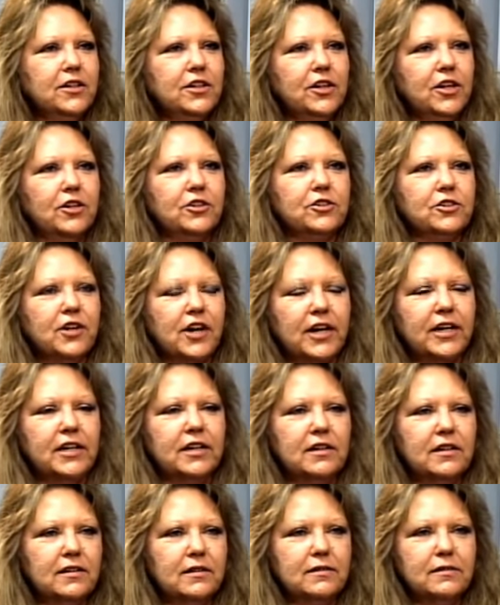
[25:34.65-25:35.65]
you know, trying
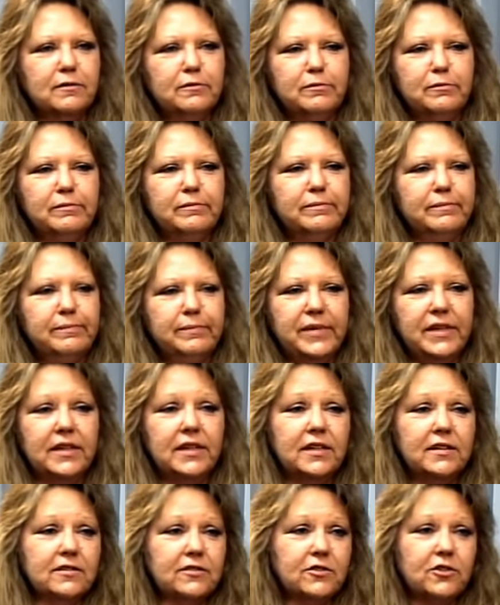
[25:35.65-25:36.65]
to be
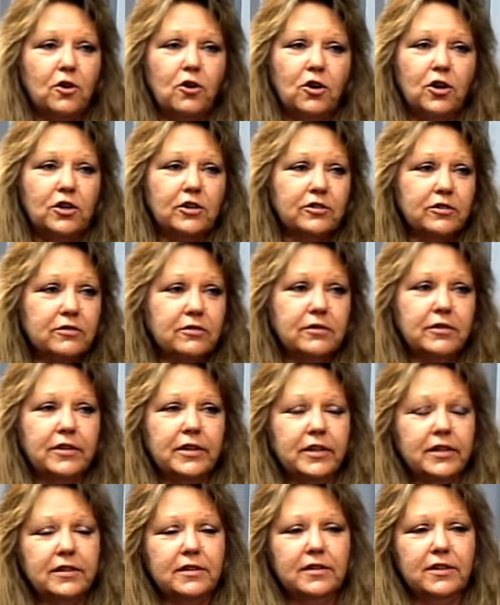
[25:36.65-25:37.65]
the stars or
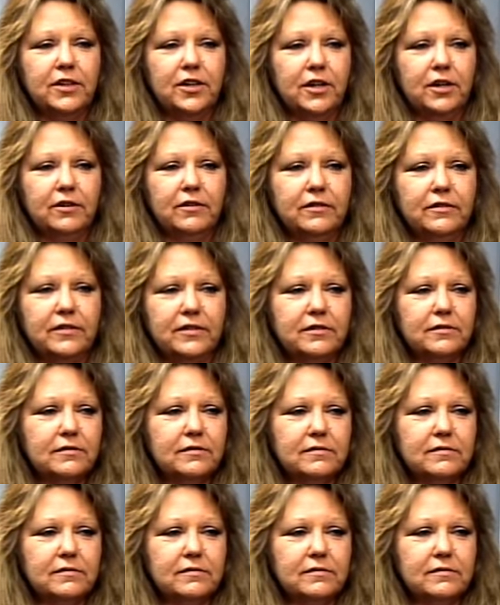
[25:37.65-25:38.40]
the you know